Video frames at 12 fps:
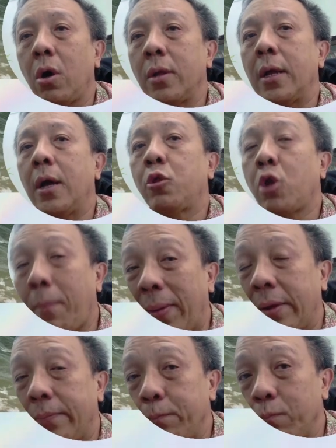on a
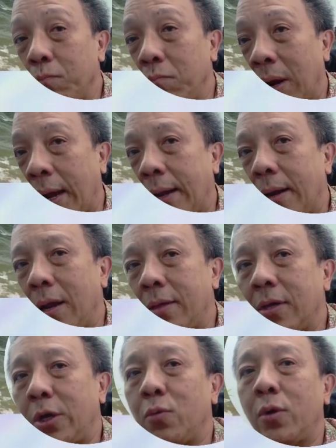topic, like
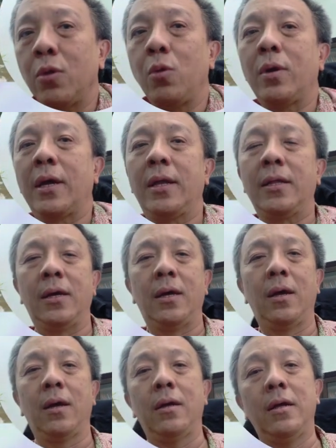let's say you want to look at
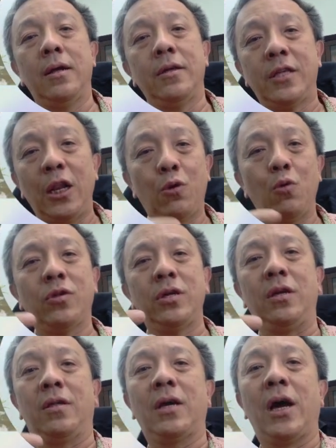
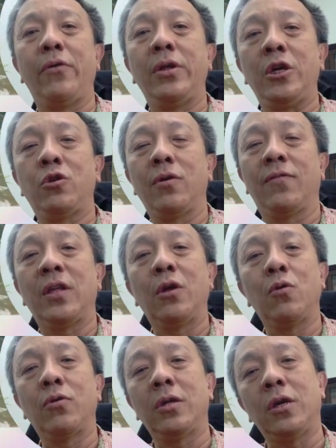silicosis, current issue of
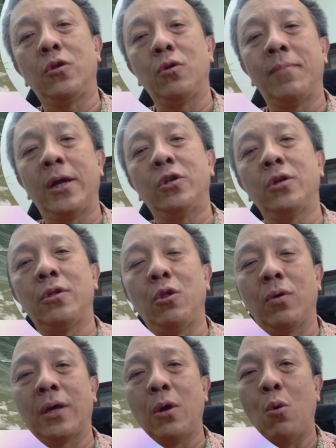silicosis. You might just
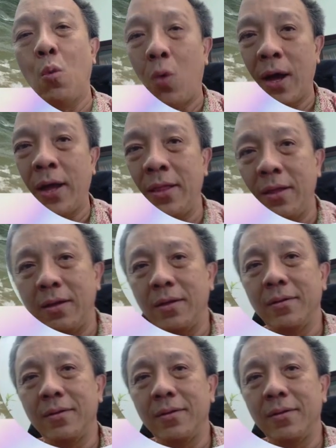look at one